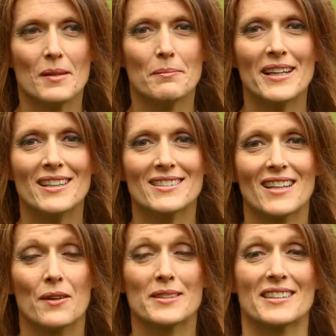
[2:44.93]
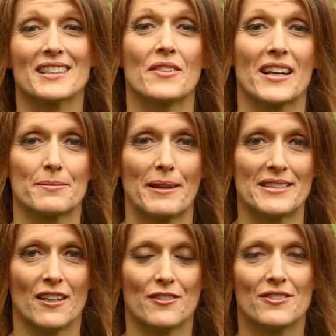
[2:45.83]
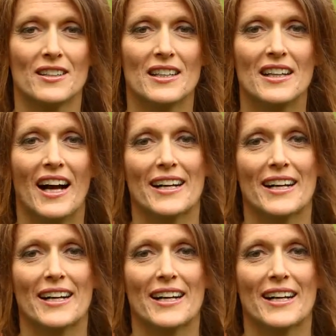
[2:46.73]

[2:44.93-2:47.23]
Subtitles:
because I wasn't living as myself. I